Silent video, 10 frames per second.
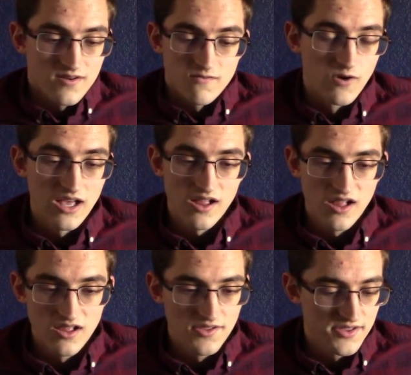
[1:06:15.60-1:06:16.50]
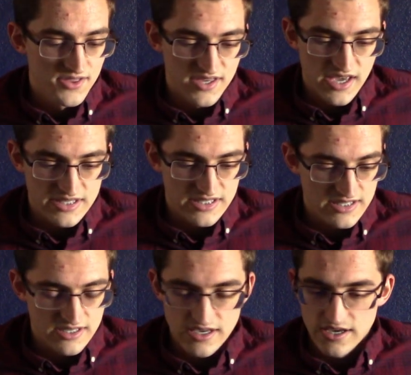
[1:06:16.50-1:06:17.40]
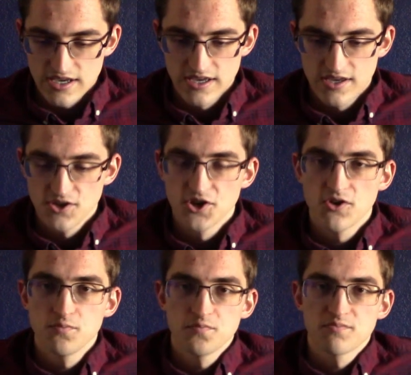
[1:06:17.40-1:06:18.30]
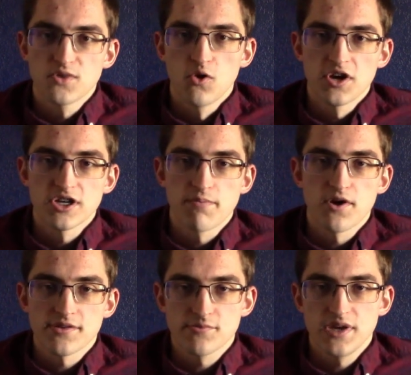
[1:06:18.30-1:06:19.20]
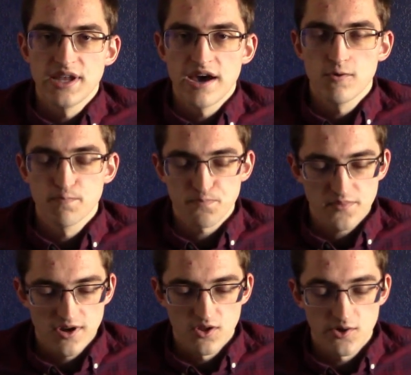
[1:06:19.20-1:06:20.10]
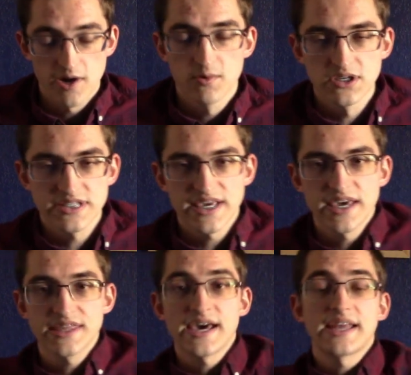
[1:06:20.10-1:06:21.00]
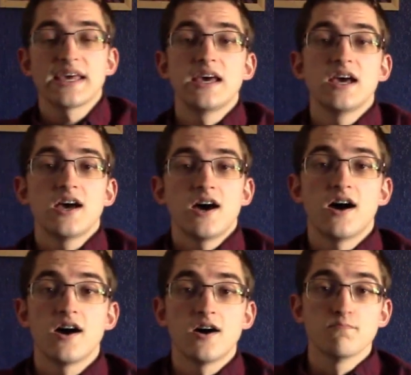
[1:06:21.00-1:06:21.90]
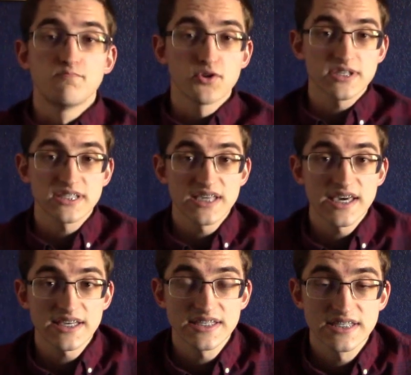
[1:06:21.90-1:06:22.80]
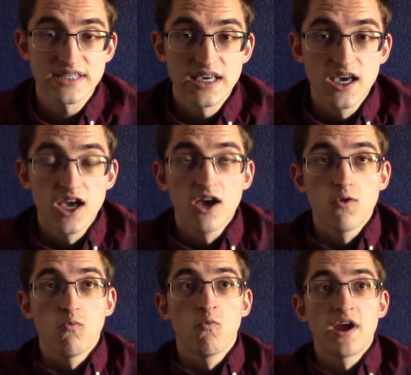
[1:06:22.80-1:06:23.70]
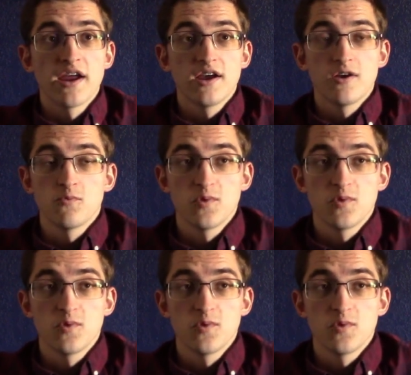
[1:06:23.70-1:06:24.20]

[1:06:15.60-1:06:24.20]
well, that's, you know, I'm going on to part 3 now, although I will say that, book 6, it